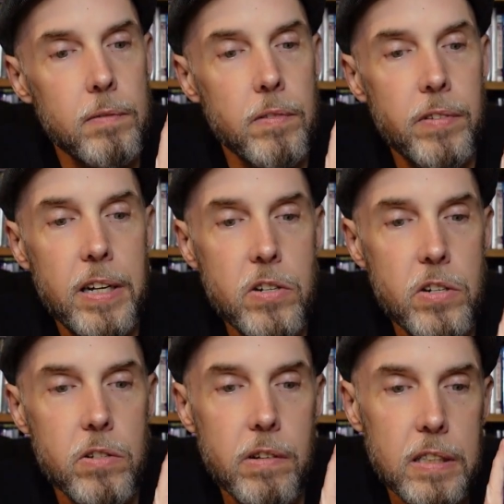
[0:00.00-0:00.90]

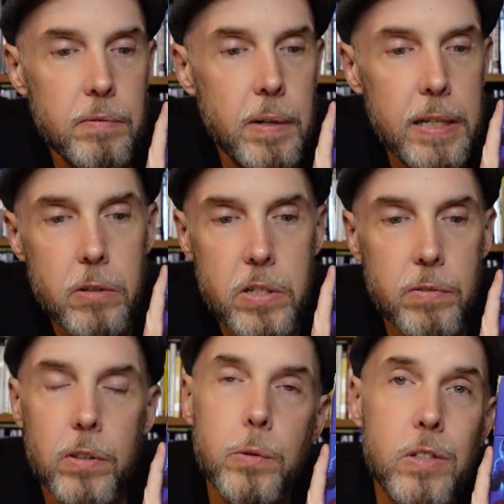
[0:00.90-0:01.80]
Revenge is directed by
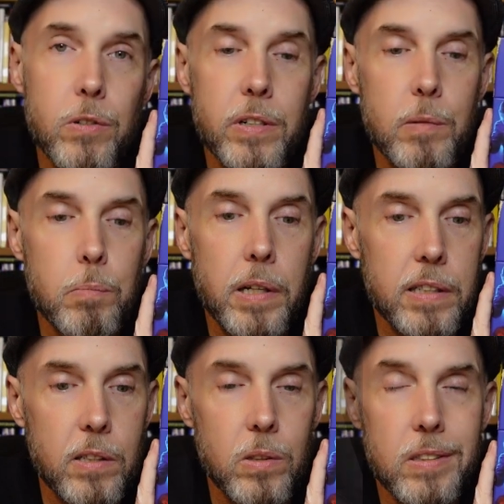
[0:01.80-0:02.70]
Christopher Lewis, who did
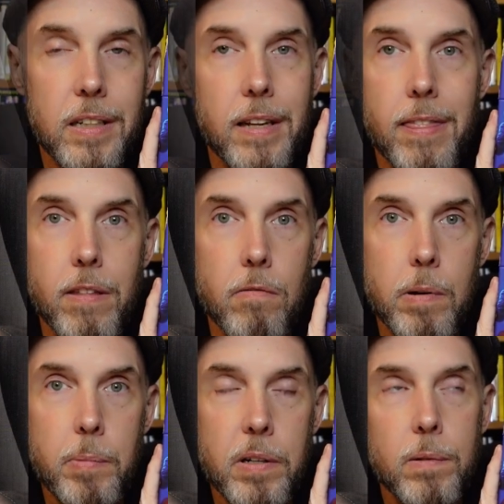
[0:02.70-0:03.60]
Blood Cult and The
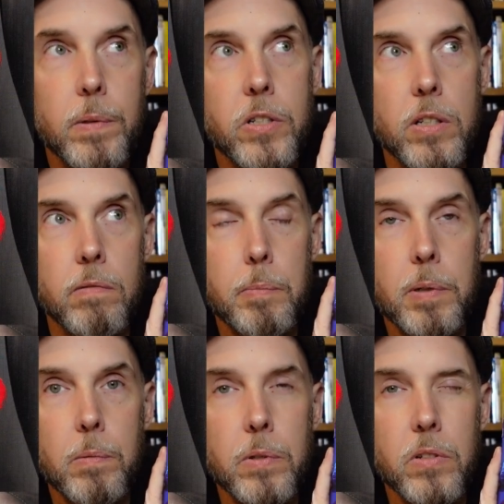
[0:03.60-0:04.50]
Ripper, which The
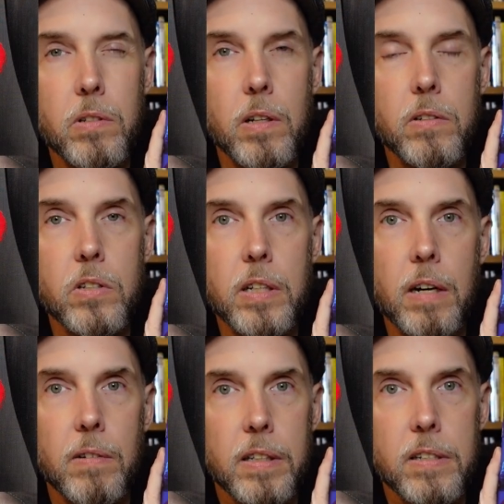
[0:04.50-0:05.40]
Ripper was just
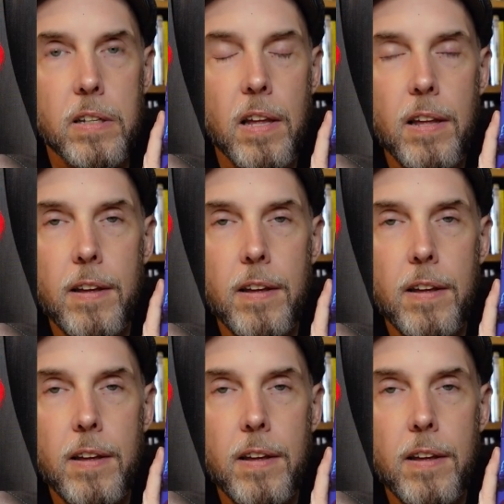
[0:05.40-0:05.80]
got a release